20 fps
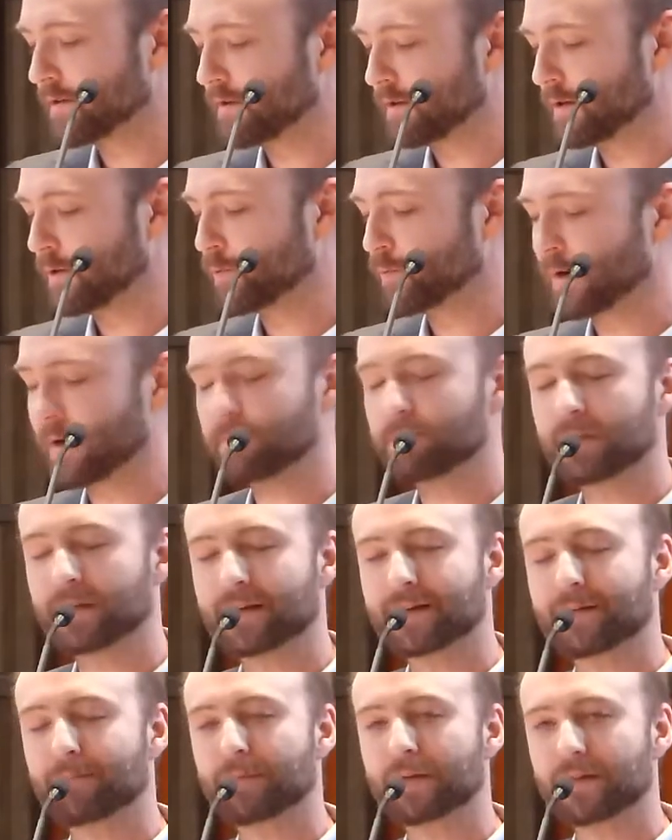the
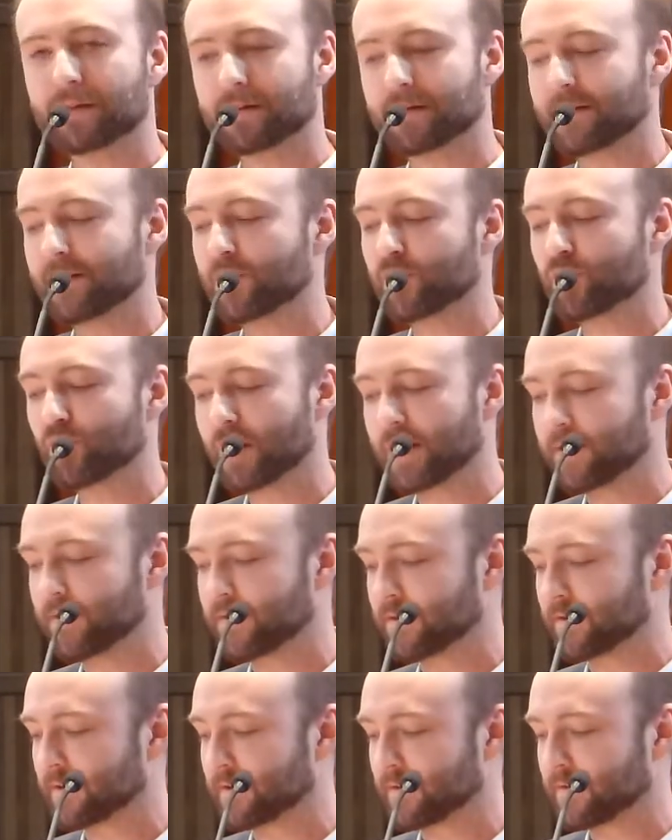replicability
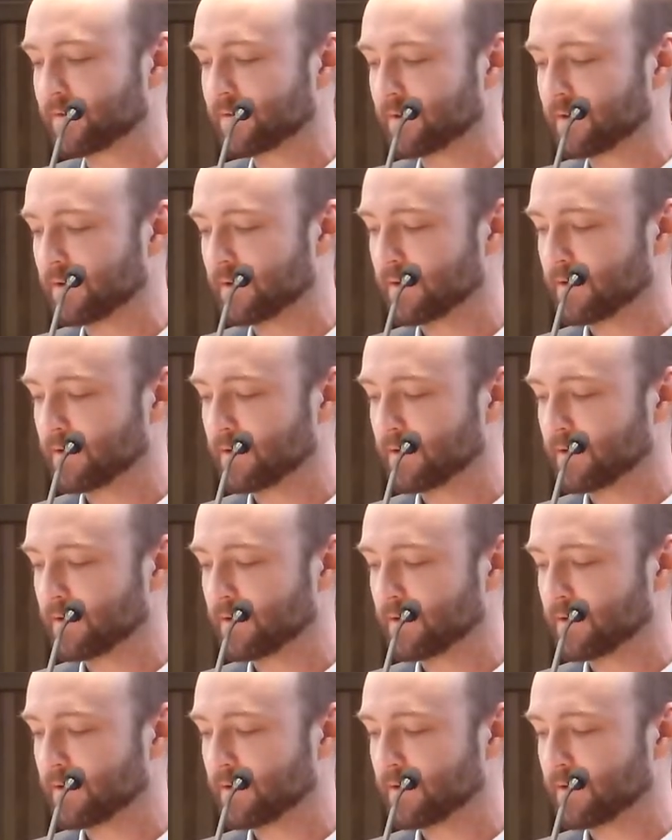crisis,